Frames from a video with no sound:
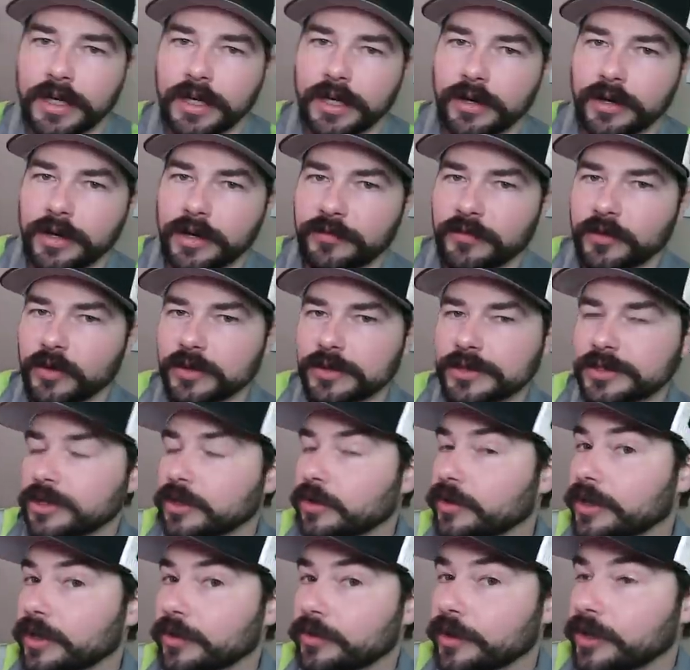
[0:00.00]
Okay, folks, so
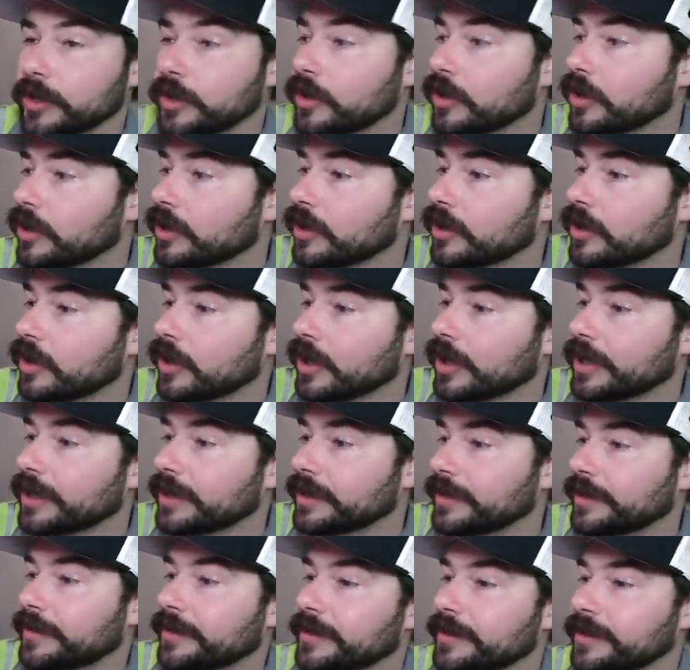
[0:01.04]
here we are
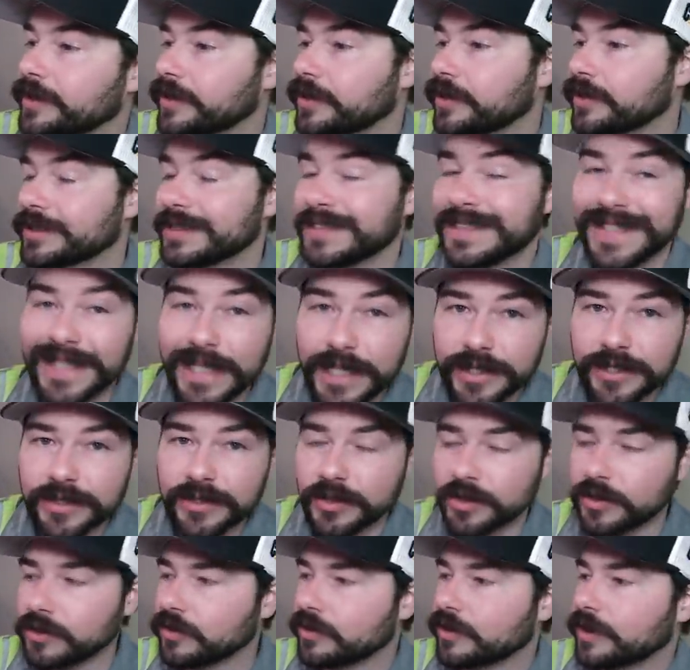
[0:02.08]
on their
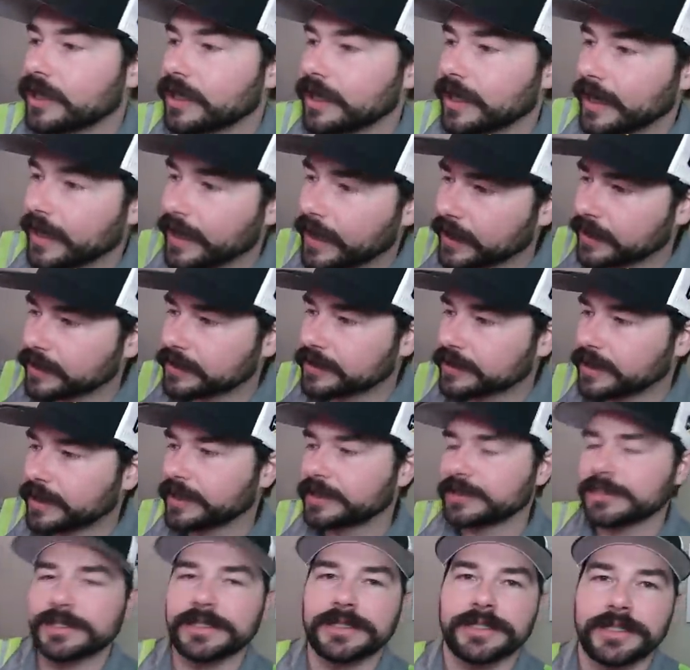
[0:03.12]
diesel X
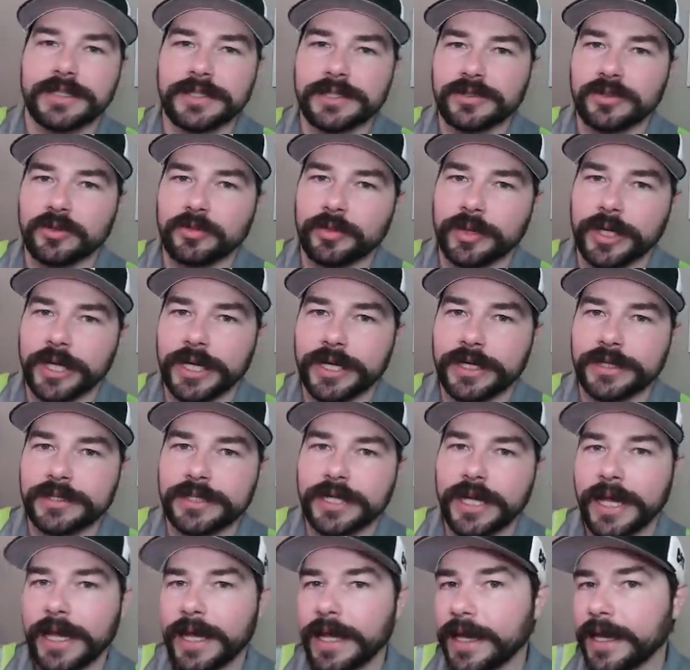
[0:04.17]
engine diesel
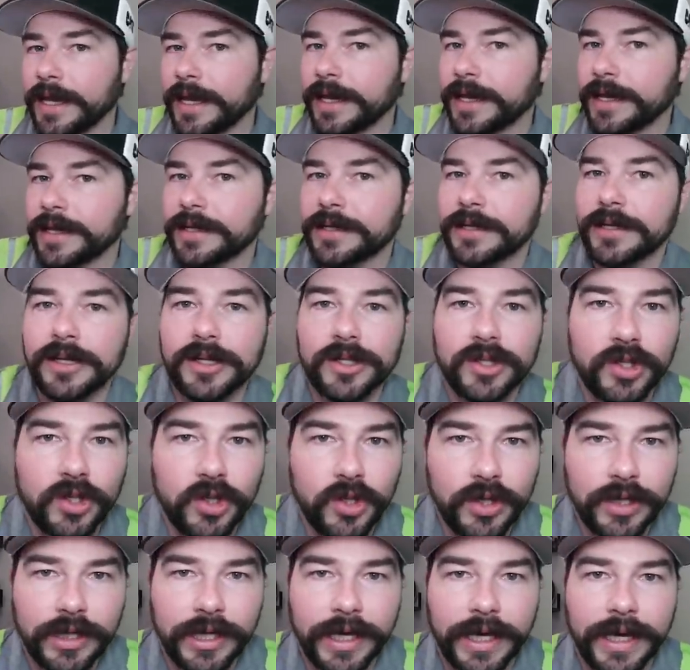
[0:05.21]
page and
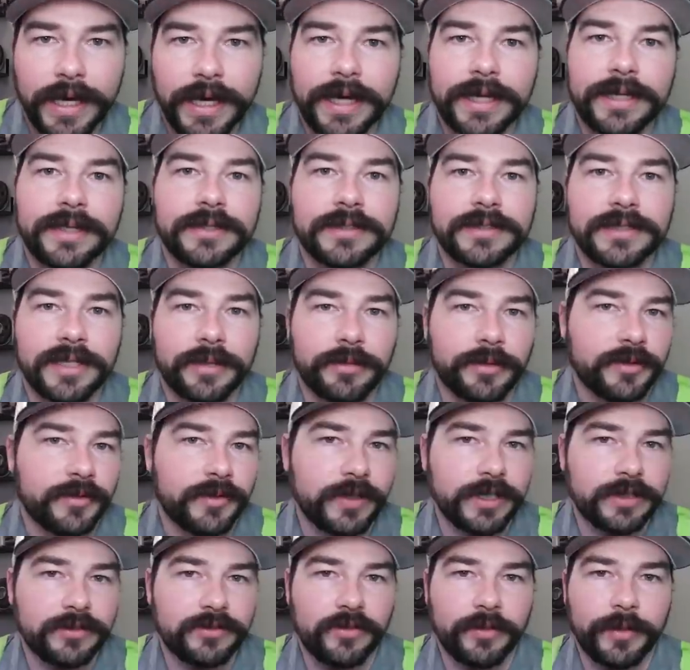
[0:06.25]
look at some of
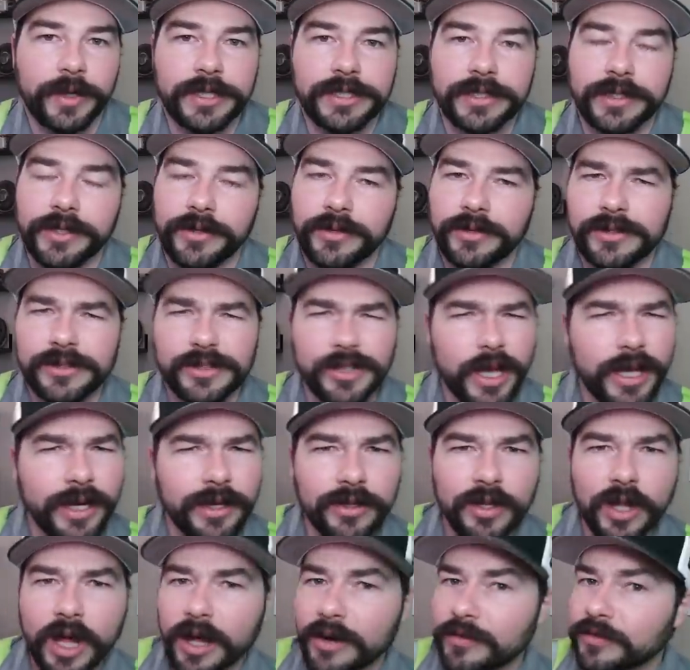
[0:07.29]
the information here. There's not a
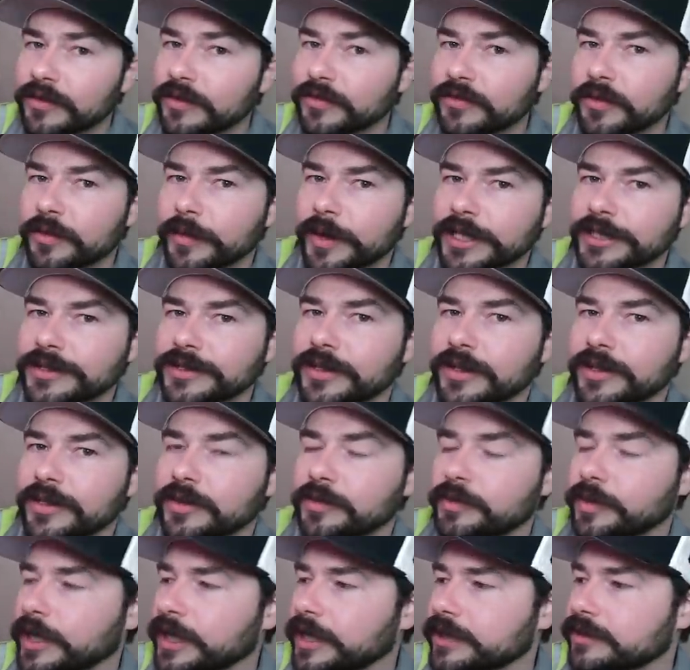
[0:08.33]
lot of information on their
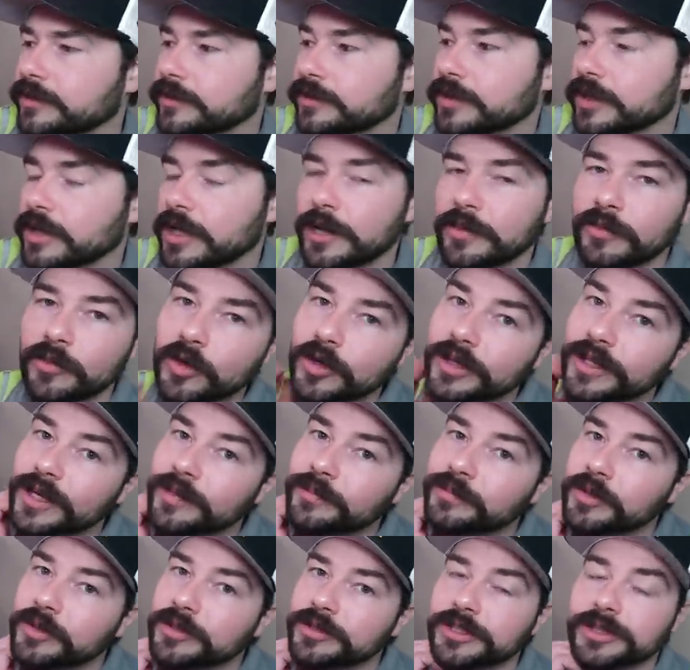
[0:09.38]
page. There's a lot more in
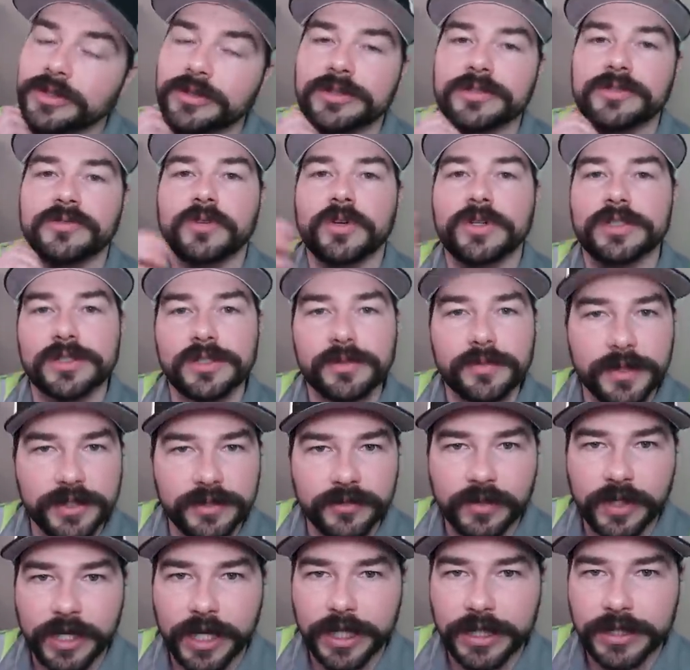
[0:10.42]
that brochure as far as
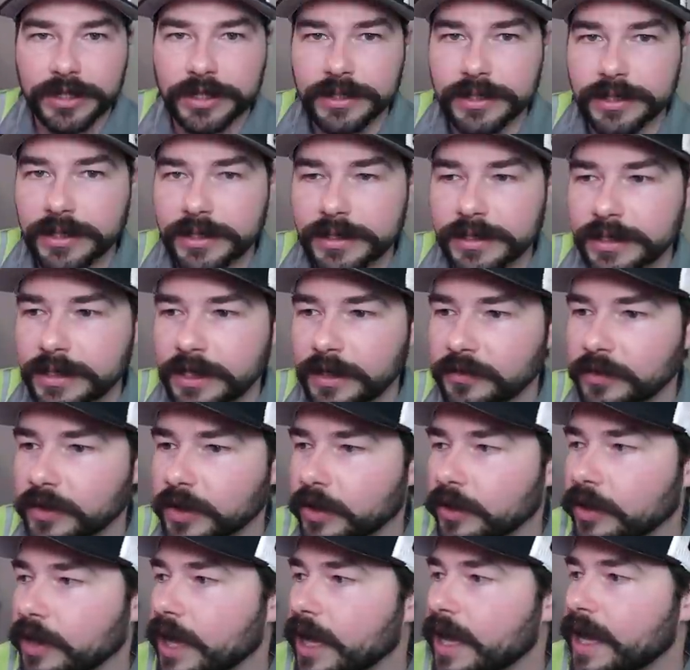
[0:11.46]
specifications and stuff
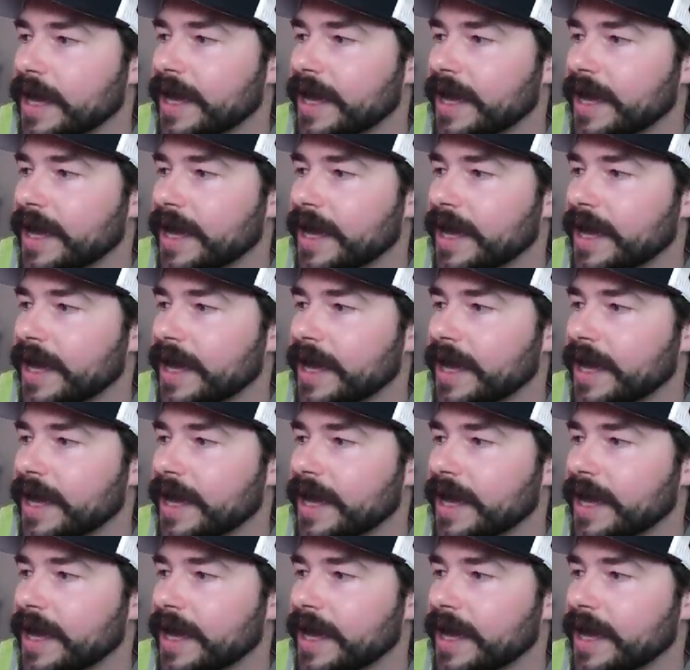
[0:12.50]
go.